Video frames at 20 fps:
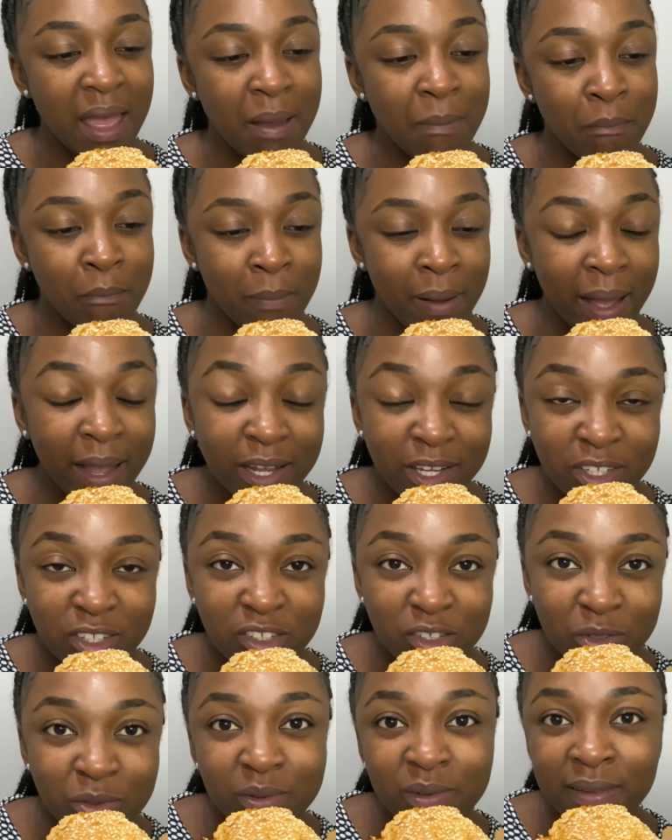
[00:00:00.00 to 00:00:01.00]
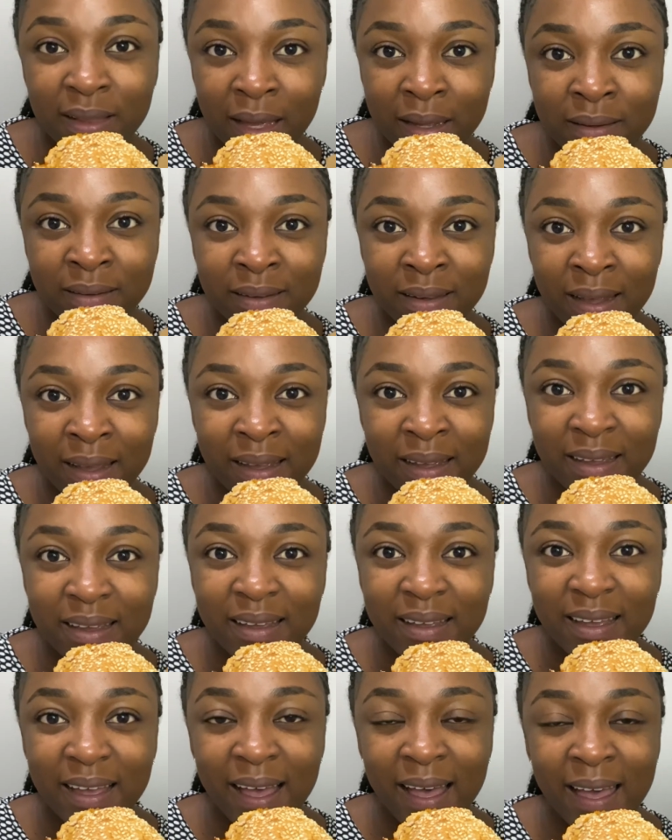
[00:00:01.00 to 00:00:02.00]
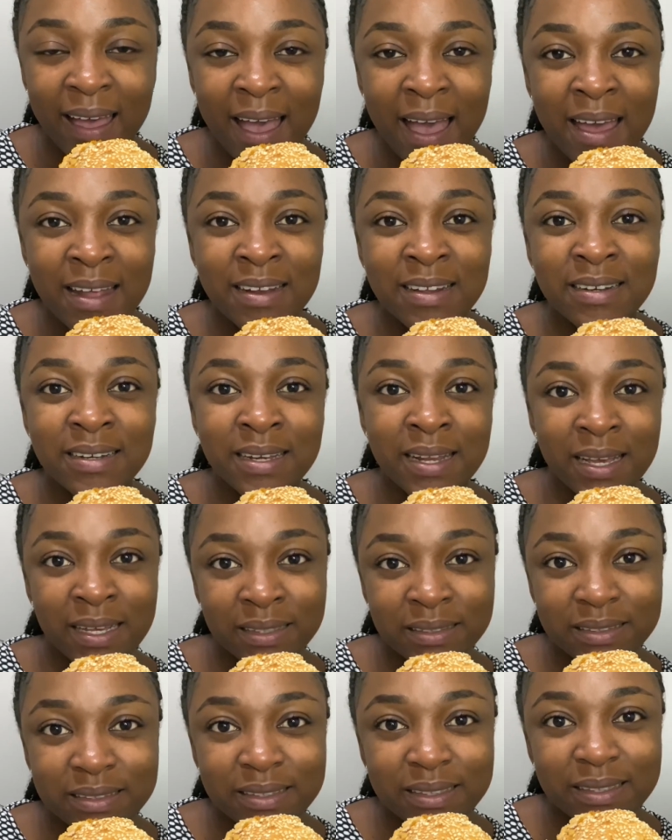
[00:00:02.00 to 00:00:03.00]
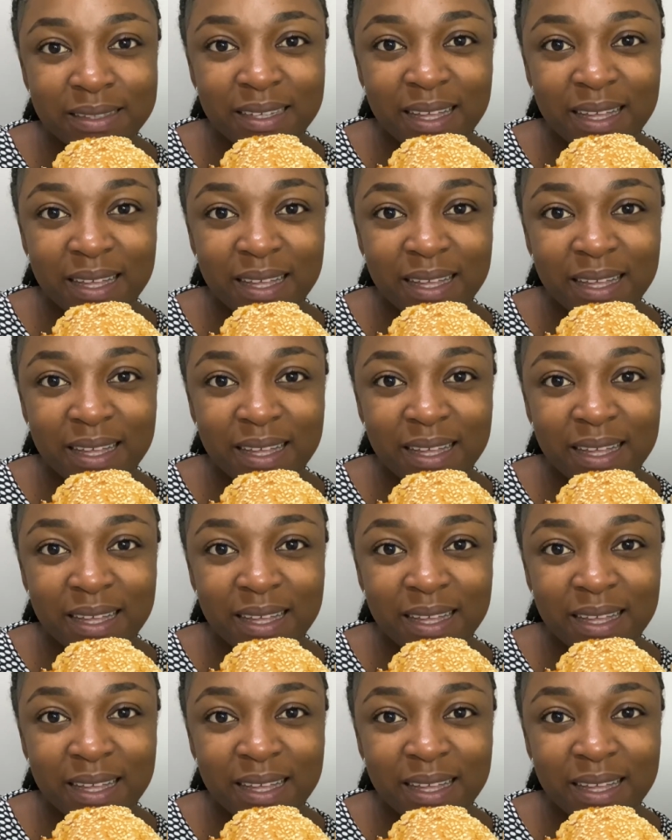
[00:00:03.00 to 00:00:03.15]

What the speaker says: Mind you, that day I had a test